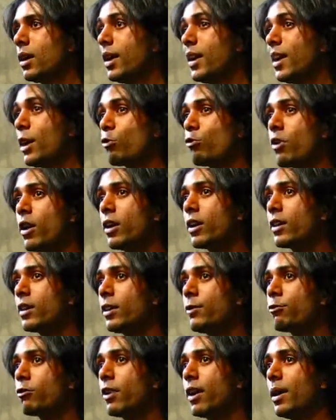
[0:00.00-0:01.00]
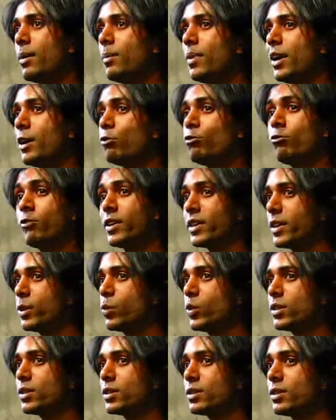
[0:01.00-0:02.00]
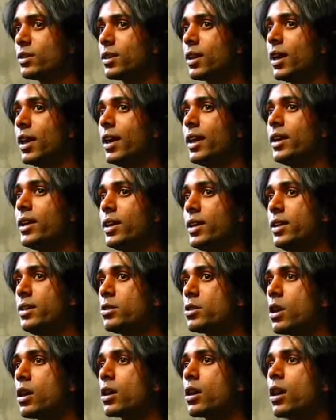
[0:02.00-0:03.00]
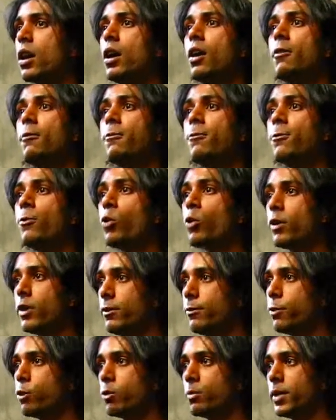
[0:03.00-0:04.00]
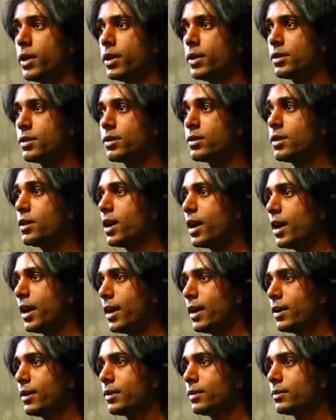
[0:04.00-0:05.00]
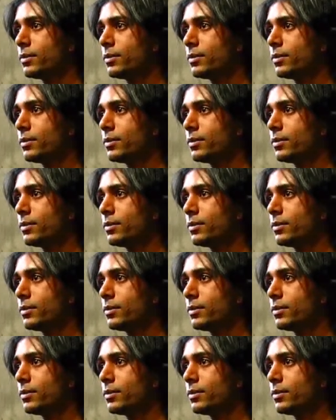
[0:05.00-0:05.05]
And ironically for him, it really wasn't. He took 44 minutes to die.